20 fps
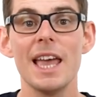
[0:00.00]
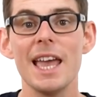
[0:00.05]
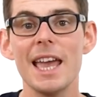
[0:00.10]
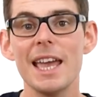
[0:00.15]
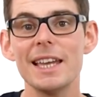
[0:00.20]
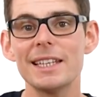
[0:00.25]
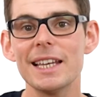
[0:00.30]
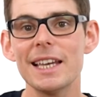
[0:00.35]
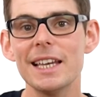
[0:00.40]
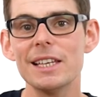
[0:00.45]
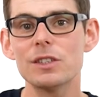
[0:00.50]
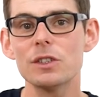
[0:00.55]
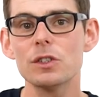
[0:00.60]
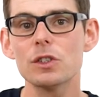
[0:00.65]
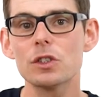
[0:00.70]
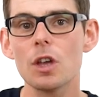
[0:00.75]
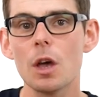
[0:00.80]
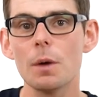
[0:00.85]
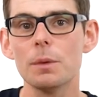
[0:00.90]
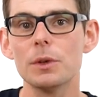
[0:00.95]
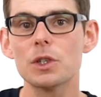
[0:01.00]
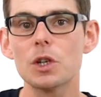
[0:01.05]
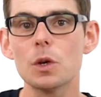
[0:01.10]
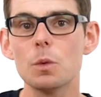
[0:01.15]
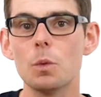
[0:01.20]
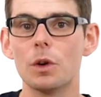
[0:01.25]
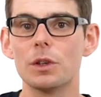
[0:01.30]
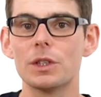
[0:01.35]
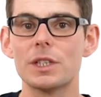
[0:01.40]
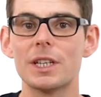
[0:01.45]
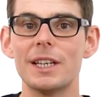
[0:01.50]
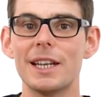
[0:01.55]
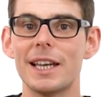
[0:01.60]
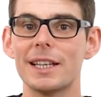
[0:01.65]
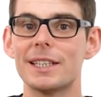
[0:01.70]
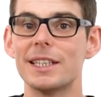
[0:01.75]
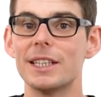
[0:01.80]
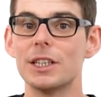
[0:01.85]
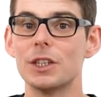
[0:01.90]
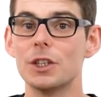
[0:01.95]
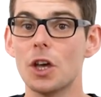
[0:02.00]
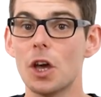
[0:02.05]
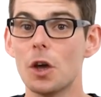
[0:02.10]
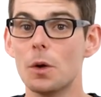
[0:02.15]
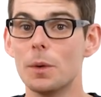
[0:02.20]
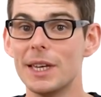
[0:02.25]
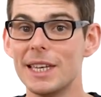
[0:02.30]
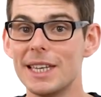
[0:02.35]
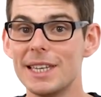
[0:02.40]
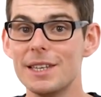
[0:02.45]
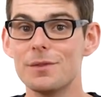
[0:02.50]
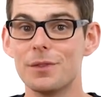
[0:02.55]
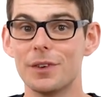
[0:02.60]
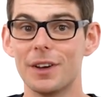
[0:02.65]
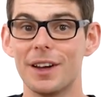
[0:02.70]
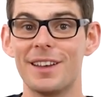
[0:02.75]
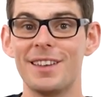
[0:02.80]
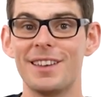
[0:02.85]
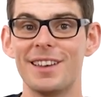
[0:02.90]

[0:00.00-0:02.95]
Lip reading: it isn't going to want to let it go either,